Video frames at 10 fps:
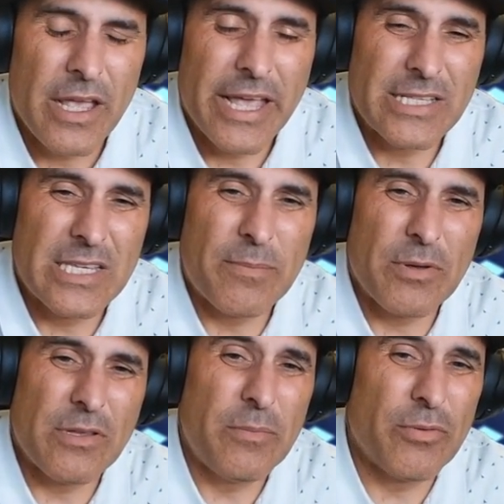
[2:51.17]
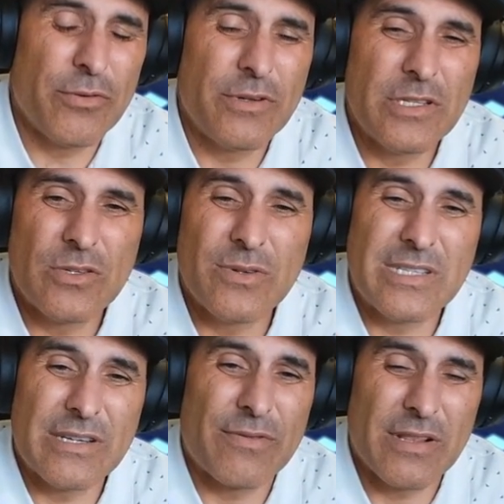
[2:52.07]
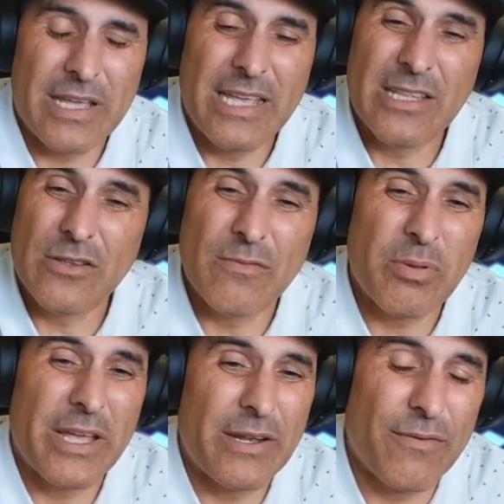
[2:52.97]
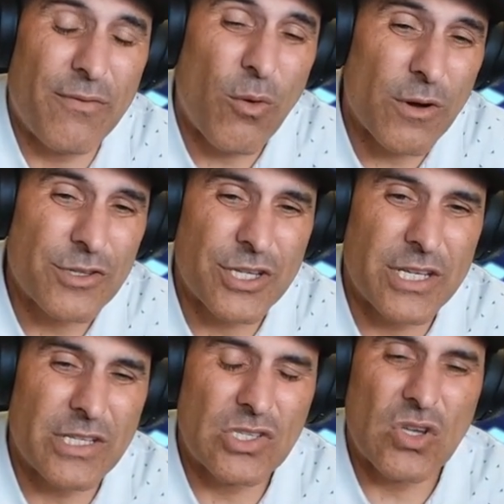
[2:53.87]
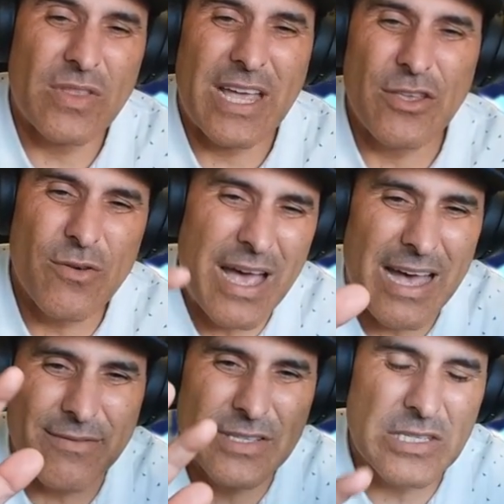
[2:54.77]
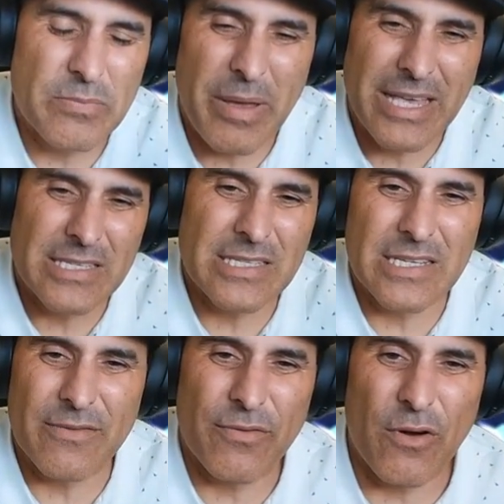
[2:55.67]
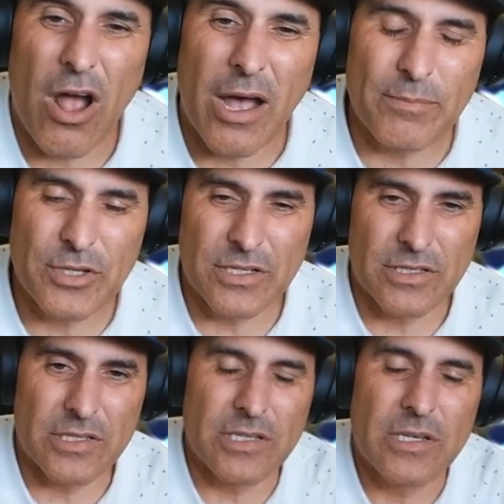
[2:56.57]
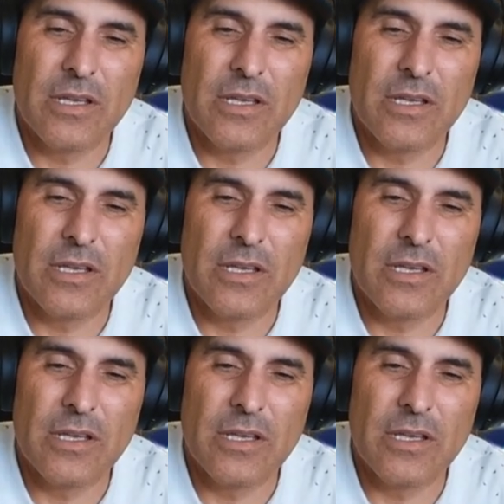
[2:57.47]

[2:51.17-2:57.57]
and typically Brood into a different lane than you've played Forge in, so that you have space for options.